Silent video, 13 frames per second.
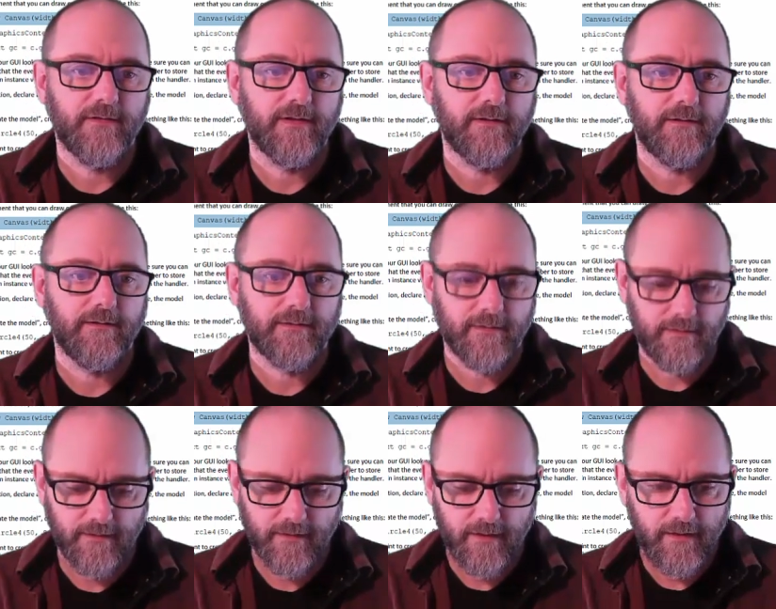field
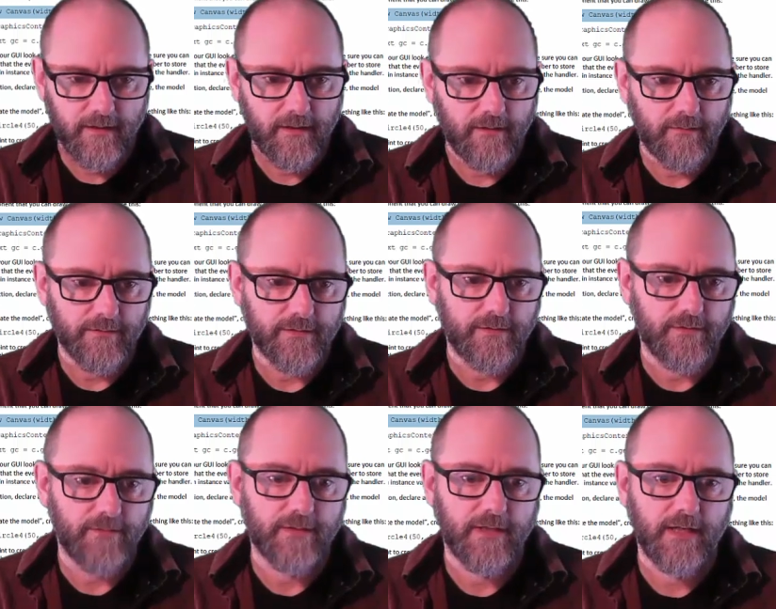equals
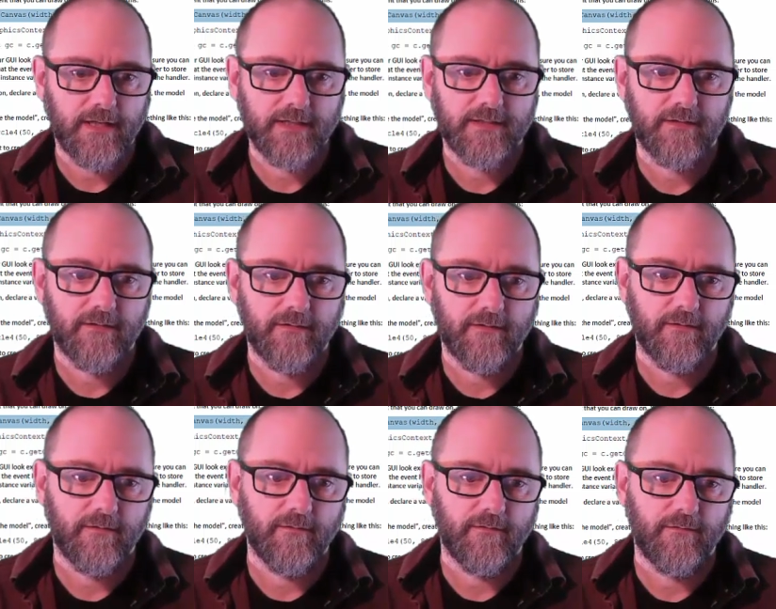new text
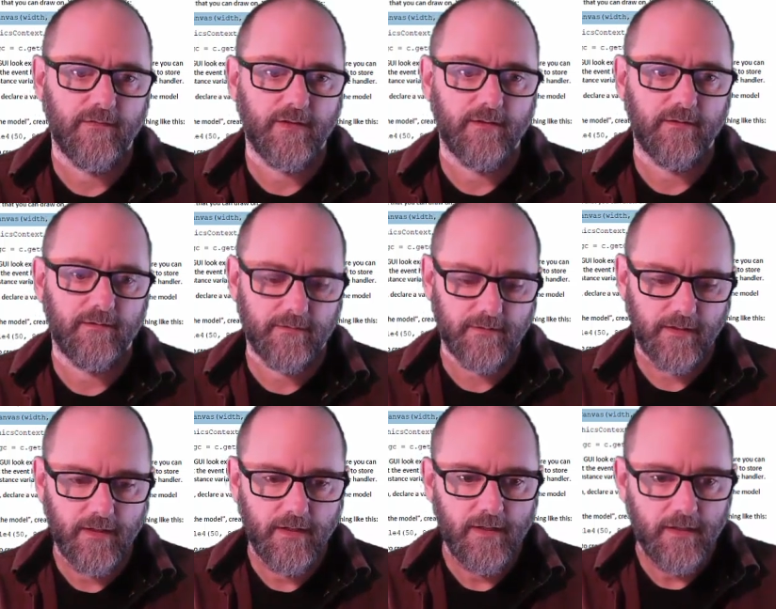field,
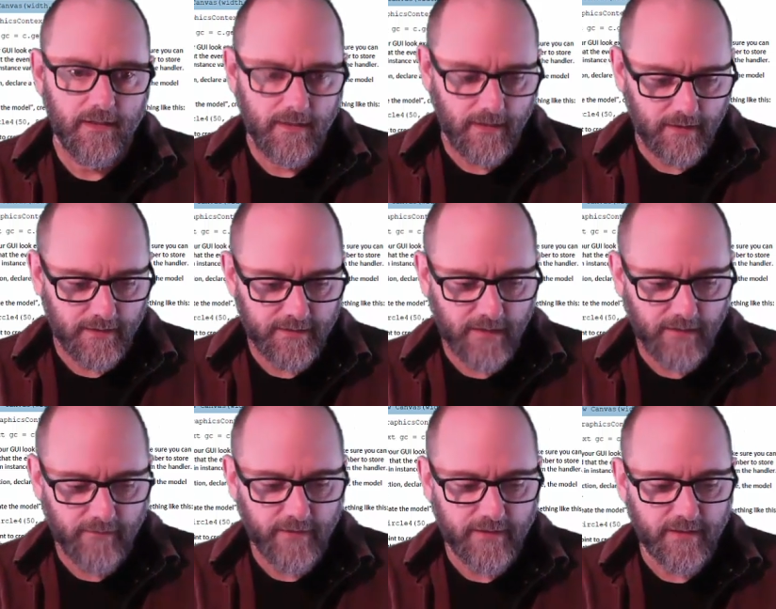and let's
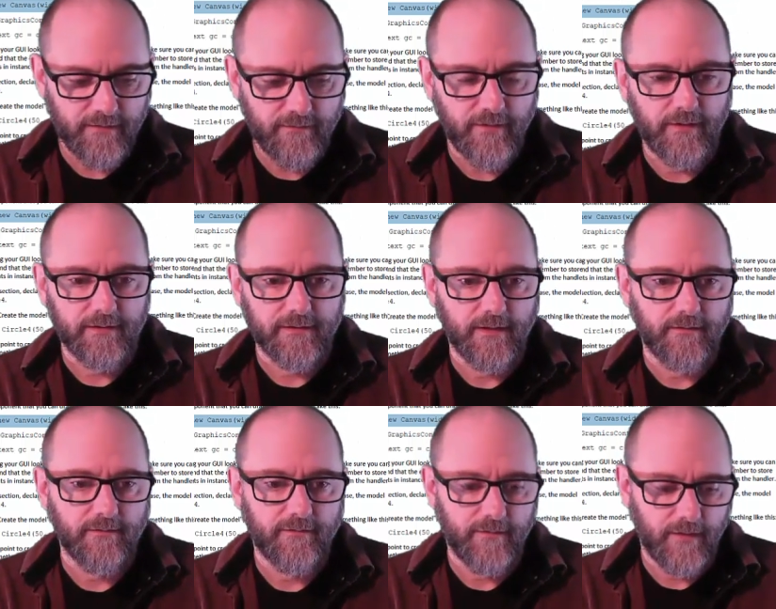give it a default
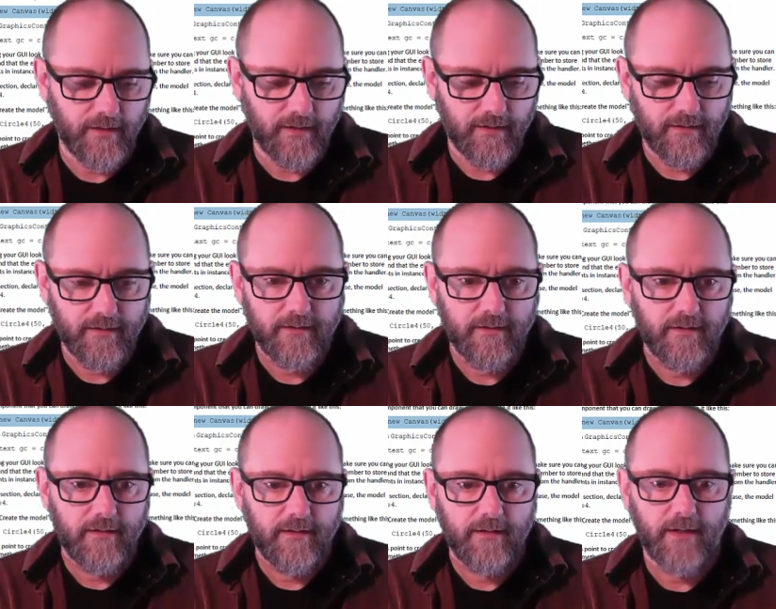of I
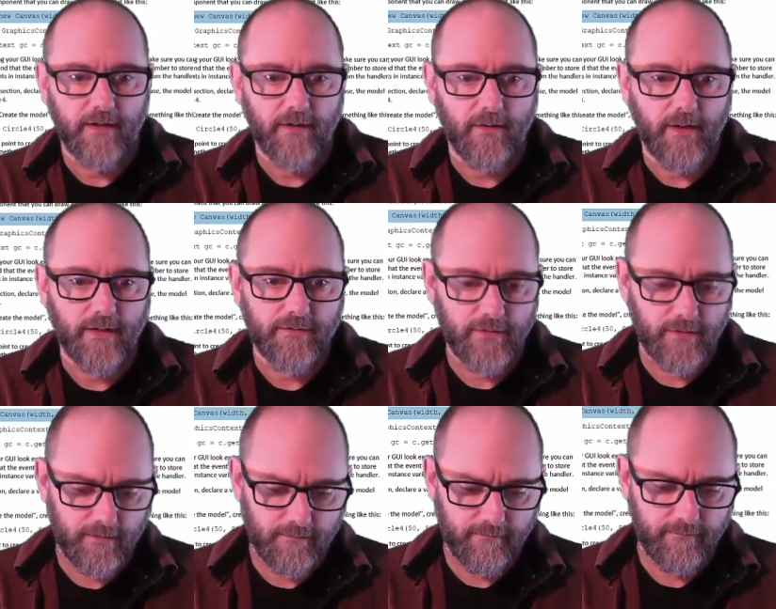don't know,
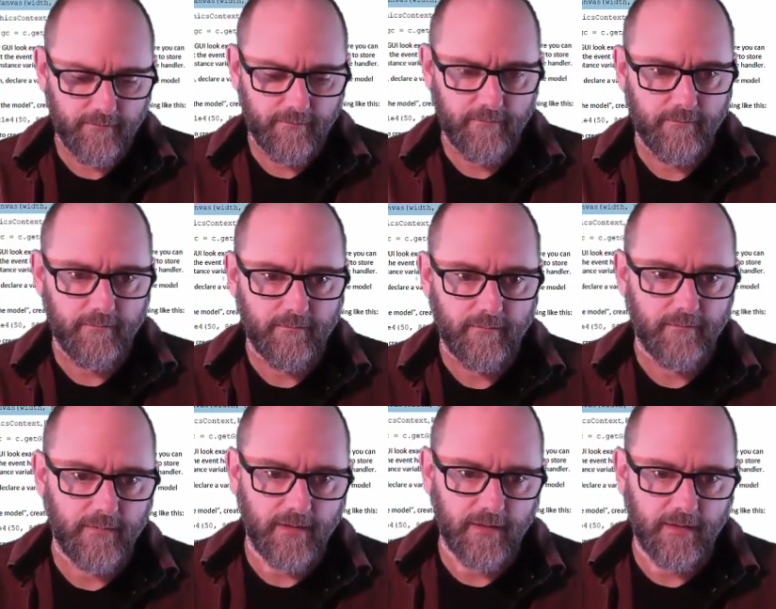100,
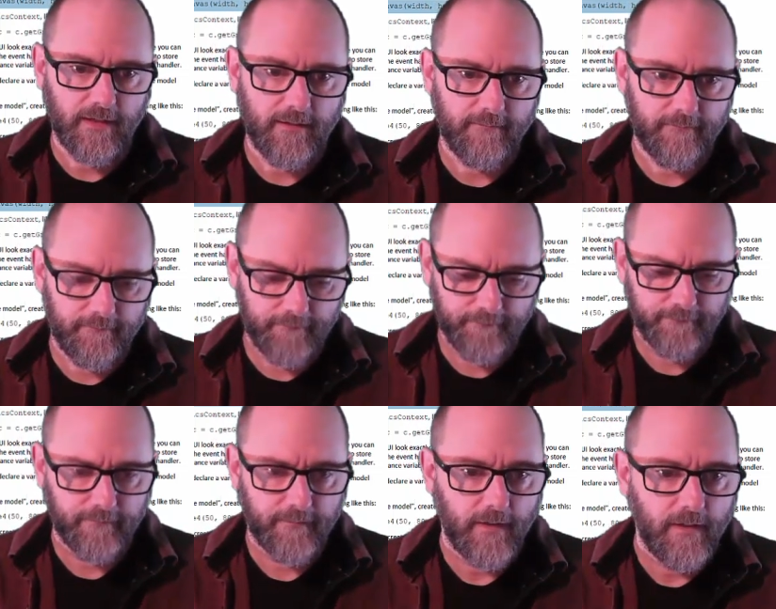like that.
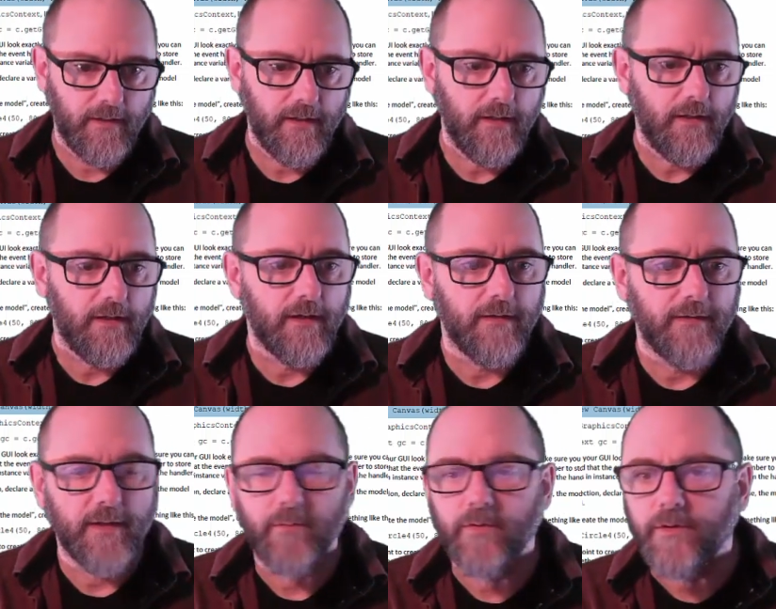
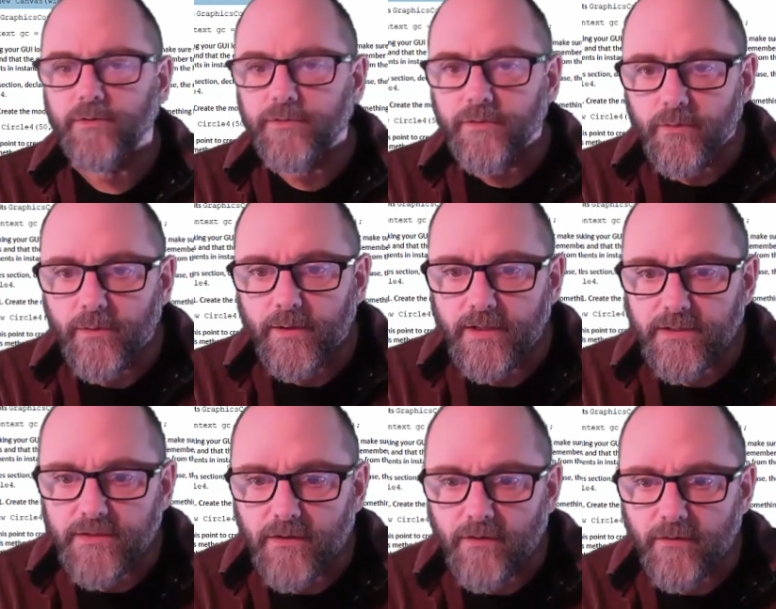And then we
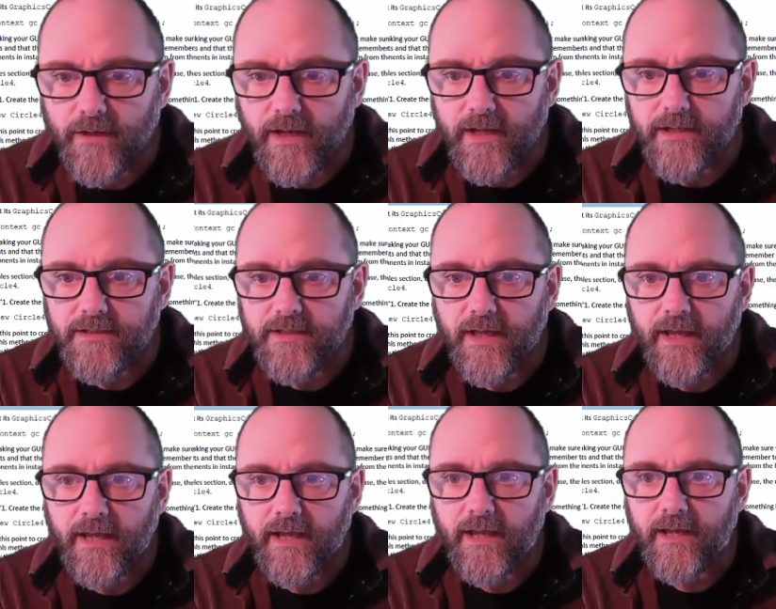need to create
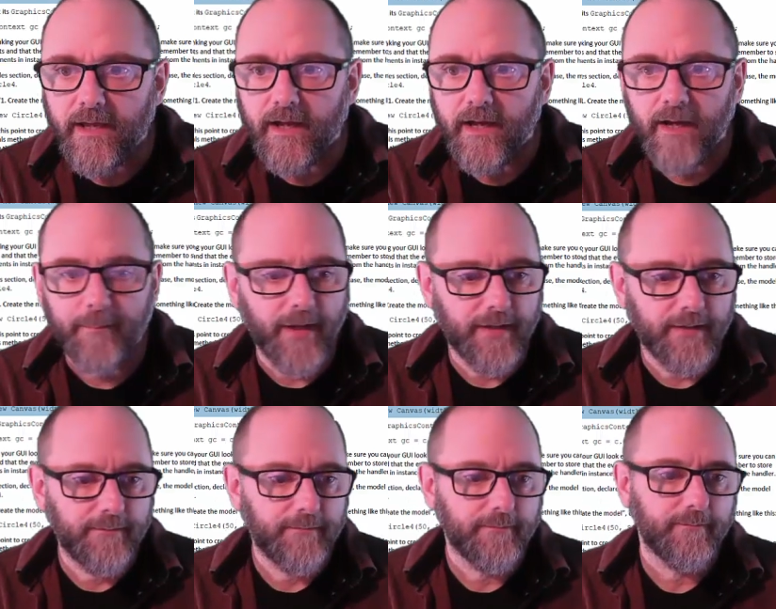a
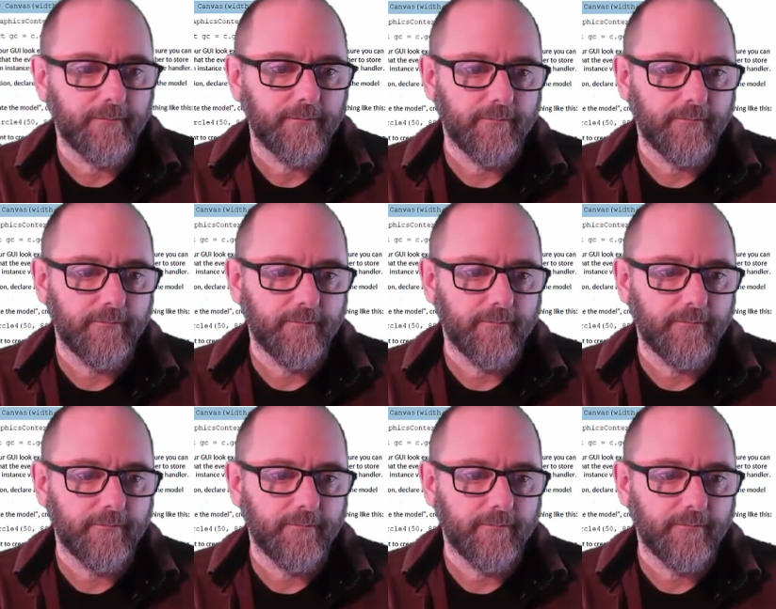button.